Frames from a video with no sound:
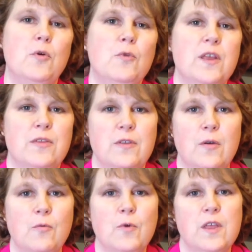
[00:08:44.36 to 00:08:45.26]
with
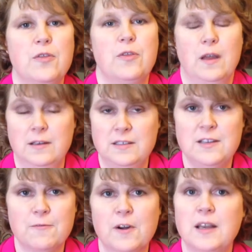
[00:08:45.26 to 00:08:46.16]

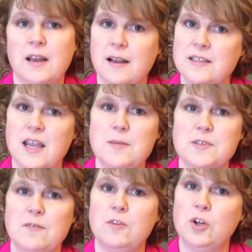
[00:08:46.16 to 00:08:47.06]
different
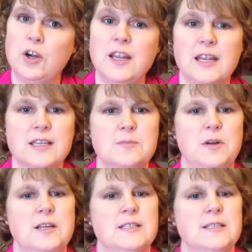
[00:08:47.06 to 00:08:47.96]
types of learning
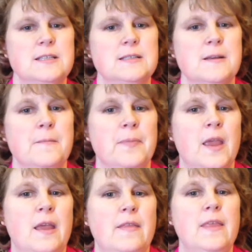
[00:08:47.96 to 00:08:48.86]
experiences.
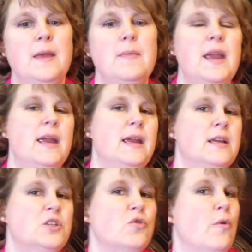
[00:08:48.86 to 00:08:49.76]
They may
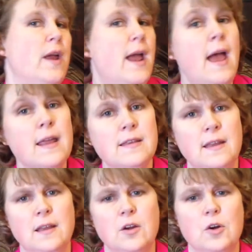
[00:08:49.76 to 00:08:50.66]
enjoy
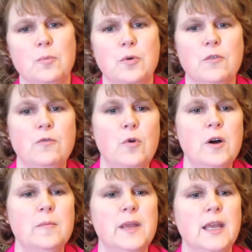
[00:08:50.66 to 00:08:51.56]
acting or
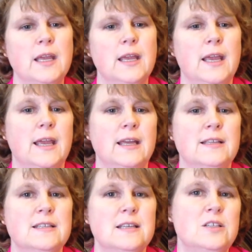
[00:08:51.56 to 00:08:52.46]
performing,
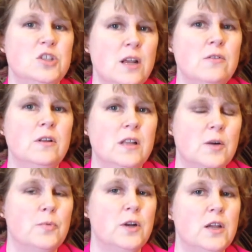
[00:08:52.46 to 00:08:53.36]
and in general
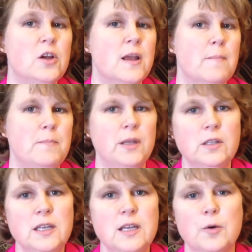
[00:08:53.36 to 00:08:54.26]
are pretty good at
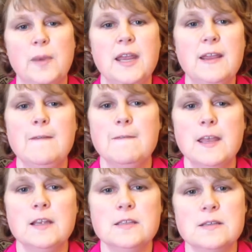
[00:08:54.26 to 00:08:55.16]
building or making
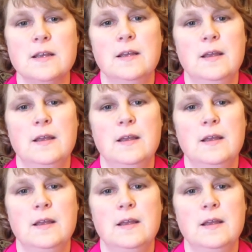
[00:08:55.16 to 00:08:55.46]
things.